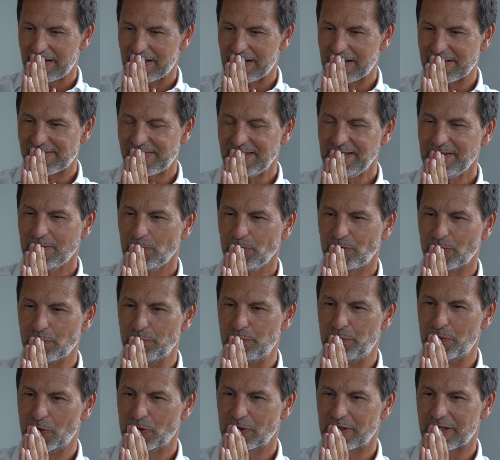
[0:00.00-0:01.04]
I think it was a
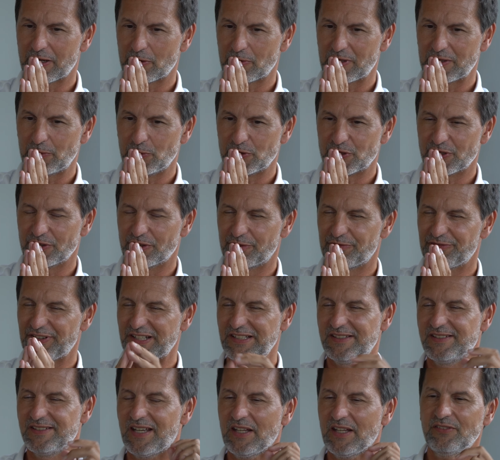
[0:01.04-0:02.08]
book I read, which is a
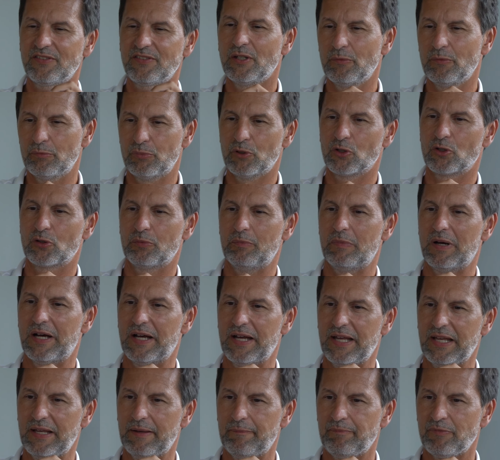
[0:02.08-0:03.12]
fantastic book
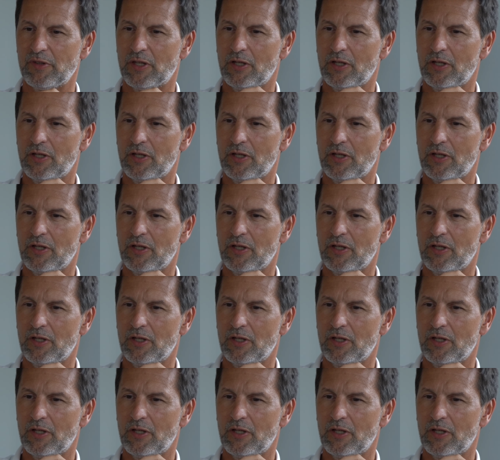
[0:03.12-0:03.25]
by